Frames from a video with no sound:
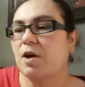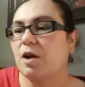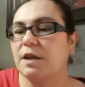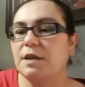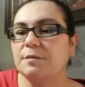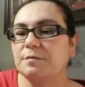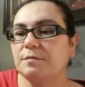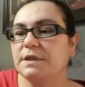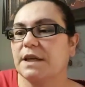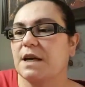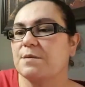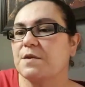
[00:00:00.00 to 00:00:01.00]
been hauling.
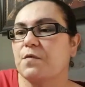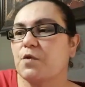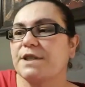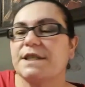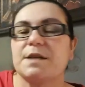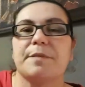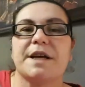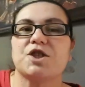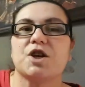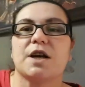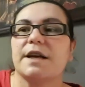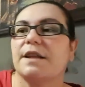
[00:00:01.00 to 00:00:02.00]
It comes with 14 by
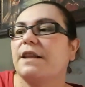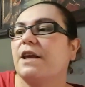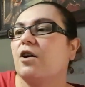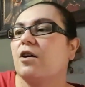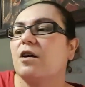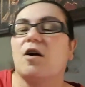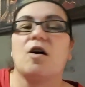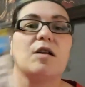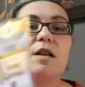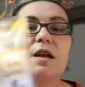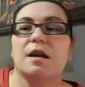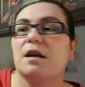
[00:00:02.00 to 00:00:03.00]
Jot, and they are
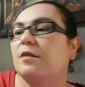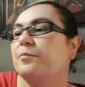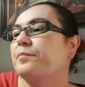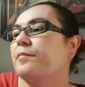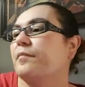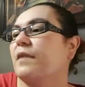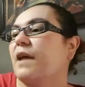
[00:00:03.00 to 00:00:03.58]
all um,